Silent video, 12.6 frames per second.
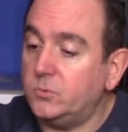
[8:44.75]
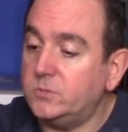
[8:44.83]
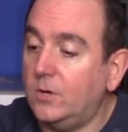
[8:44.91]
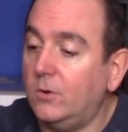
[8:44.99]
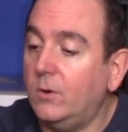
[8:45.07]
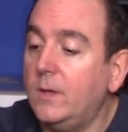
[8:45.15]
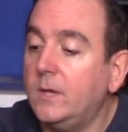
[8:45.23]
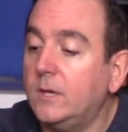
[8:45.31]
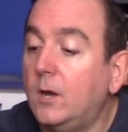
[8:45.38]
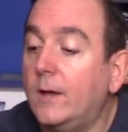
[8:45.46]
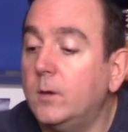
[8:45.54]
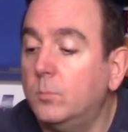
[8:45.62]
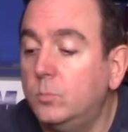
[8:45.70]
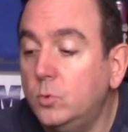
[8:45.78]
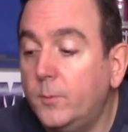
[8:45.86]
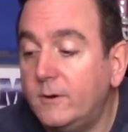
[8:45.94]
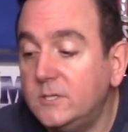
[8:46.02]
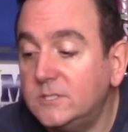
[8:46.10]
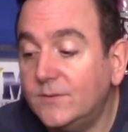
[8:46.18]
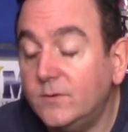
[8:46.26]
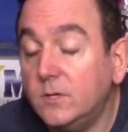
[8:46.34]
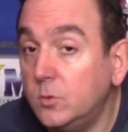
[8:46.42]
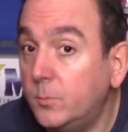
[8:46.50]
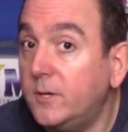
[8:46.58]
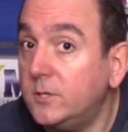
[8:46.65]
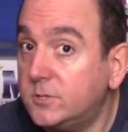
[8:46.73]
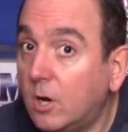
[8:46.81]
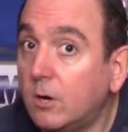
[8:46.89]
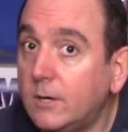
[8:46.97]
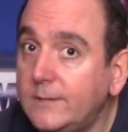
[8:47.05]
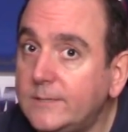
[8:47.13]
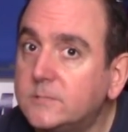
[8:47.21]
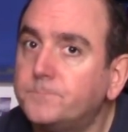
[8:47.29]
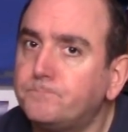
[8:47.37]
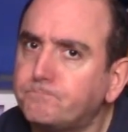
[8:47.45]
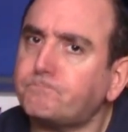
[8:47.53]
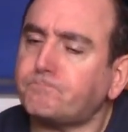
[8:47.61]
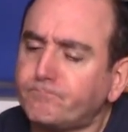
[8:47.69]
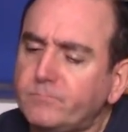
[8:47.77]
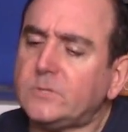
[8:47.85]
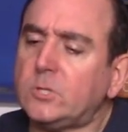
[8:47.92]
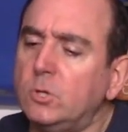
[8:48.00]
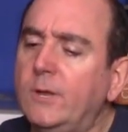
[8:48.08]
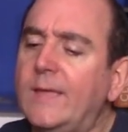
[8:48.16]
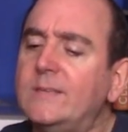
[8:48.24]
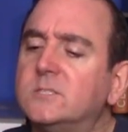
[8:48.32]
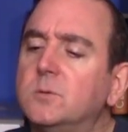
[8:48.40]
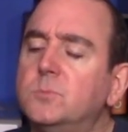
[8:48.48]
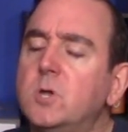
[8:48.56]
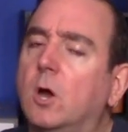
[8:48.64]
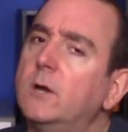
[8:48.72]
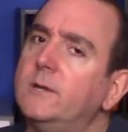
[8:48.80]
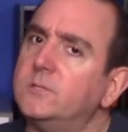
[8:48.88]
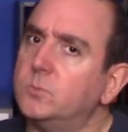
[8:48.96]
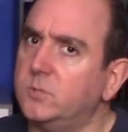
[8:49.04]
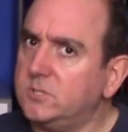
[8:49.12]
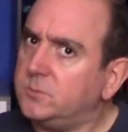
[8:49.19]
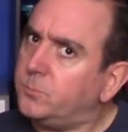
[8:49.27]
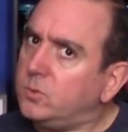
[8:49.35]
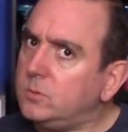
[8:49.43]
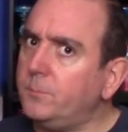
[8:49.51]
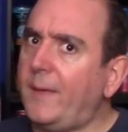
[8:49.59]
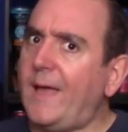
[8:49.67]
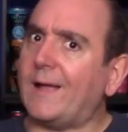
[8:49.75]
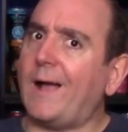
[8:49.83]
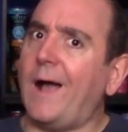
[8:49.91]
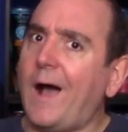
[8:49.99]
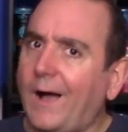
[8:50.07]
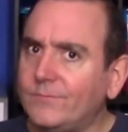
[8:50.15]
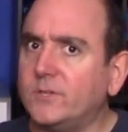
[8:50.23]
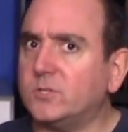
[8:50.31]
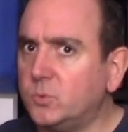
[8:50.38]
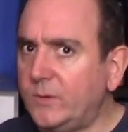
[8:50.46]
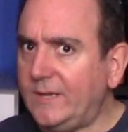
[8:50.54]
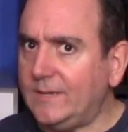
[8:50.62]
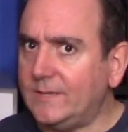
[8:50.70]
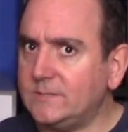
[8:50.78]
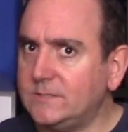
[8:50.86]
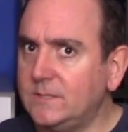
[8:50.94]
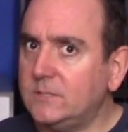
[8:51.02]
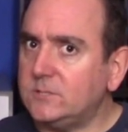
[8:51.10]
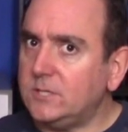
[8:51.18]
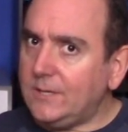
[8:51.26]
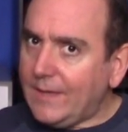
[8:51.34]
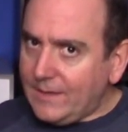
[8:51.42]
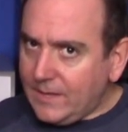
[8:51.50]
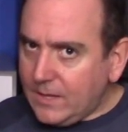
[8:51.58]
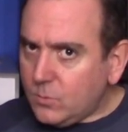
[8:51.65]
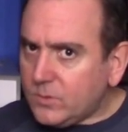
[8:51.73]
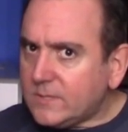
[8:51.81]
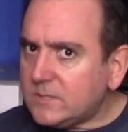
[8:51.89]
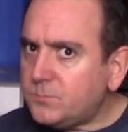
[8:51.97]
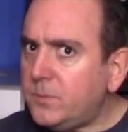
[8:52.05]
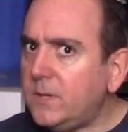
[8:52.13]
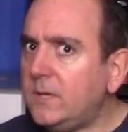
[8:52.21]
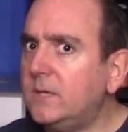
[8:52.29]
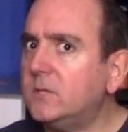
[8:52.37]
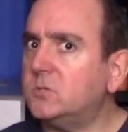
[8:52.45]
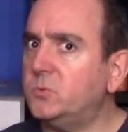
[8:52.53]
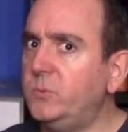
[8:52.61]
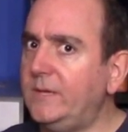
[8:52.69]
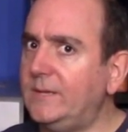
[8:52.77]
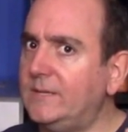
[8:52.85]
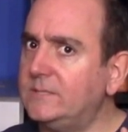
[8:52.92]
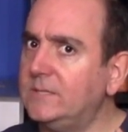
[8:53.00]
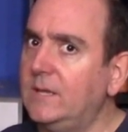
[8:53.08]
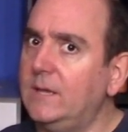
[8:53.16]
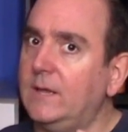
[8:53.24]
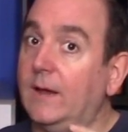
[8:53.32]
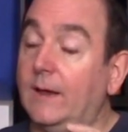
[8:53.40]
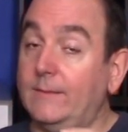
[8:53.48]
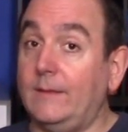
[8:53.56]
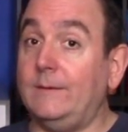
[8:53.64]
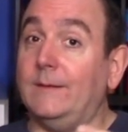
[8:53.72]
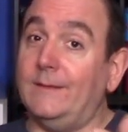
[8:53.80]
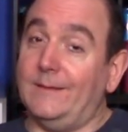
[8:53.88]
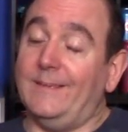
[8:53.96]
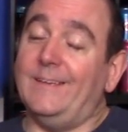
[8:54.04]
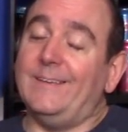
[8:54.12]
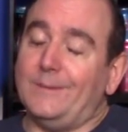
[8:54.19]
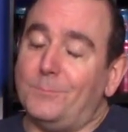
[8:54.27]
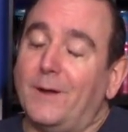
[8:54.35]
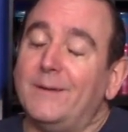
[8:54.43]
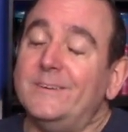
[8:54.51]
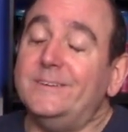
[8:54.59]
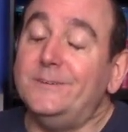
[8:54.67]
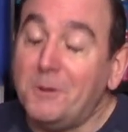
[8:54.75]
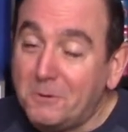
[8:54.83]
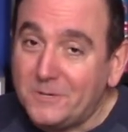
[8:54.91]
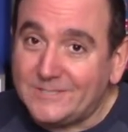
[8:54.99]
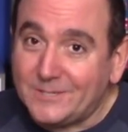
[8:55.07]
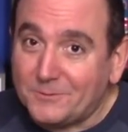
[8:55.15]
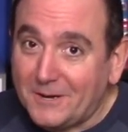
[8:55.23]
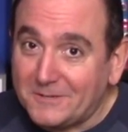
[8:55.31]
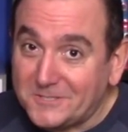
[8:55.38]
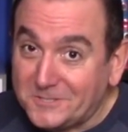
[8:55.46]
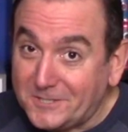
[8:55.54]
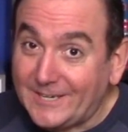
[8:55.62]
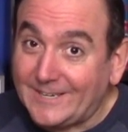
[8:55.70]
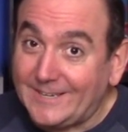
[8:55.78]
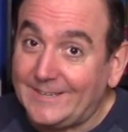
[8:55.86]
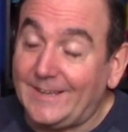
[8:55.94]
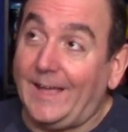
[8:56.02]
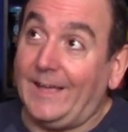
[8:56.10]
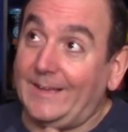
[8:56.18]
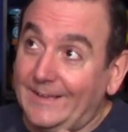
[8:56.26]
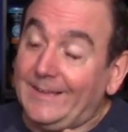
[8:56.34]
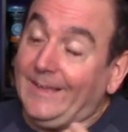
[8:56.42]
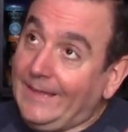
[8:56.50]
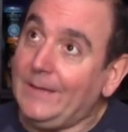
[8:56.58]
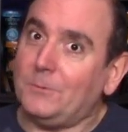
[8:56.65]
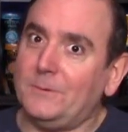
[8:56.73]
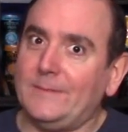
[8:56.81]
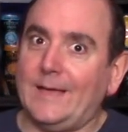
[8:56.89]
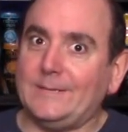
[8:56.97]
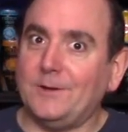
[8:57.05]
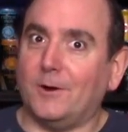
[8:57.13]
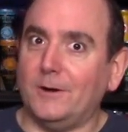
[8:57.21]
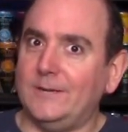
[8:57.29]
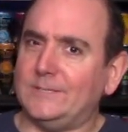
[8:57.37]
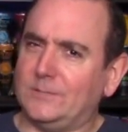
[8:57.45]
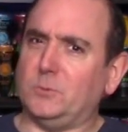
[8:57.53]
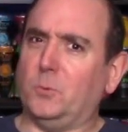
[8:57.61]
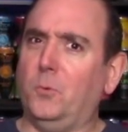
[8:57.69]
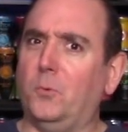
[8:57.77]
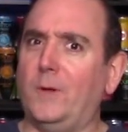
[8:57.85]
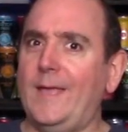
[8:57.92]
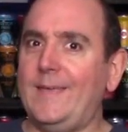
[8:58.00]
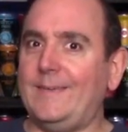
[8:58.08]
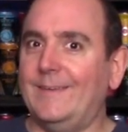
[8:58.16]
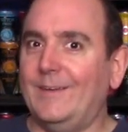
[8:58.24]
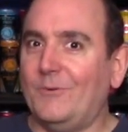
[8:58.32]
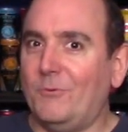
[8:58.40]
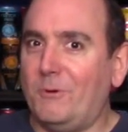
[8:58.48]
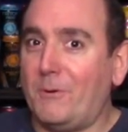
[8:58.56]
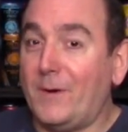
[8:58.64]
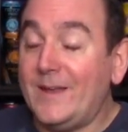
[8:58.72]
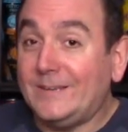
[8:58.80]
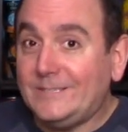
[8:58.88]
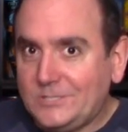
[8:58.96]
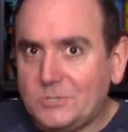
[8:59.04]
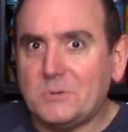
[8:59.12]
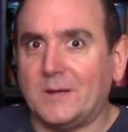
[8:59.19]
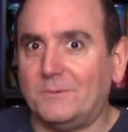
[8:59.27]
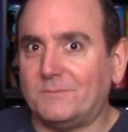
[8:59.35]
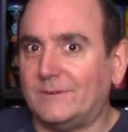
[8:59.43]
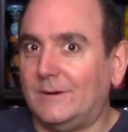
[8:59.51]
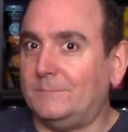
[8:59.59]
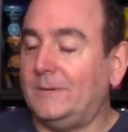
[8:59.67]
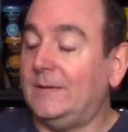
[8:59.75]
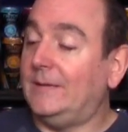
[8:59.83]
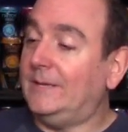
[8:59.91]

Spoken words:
So you know how your blueberries give you a little bit of tartness? You're getting some tartness, which is pulling back on the sweetness. So you get hit with this bit of sweetness, and then you probably noticed it when I was drinking it. I got hit with that tartness. I was like, whoa, hey, where did you come from?